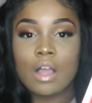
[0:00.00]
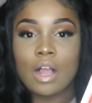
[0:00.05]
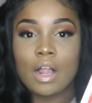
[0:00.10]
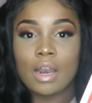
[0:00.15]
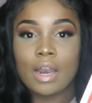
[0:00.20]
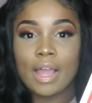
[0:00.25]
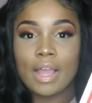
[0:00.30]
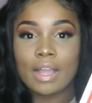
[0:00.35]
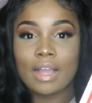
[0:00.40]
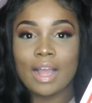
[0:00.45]

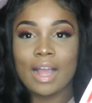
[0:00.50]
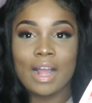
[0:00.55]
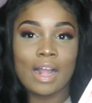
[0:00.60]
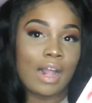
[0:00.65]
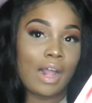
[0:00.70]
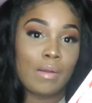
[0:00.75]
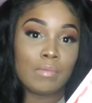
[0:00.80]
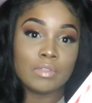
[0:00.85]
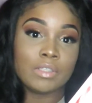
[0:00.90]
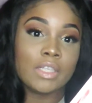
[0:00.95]
I'm like,
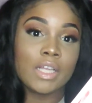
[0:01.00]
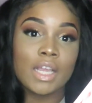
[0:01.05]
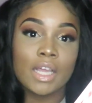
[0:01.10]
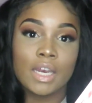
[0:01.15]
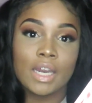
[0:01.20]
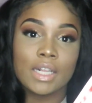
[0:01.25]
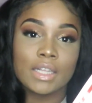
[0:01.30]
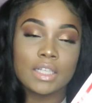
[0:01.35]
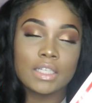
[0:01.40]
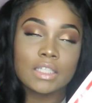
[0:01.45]
I was
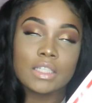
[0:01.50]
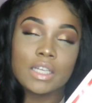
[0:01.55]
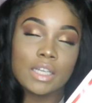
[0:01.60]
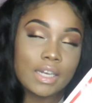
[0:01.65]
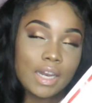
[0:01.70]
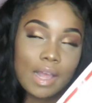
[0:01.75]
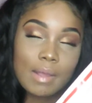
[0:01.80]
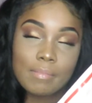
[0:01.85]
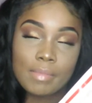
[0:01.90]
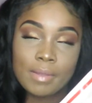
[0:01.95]
thinking like this
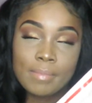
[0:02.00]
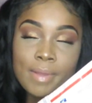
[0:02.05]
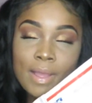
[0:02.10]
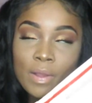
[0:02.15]
could not be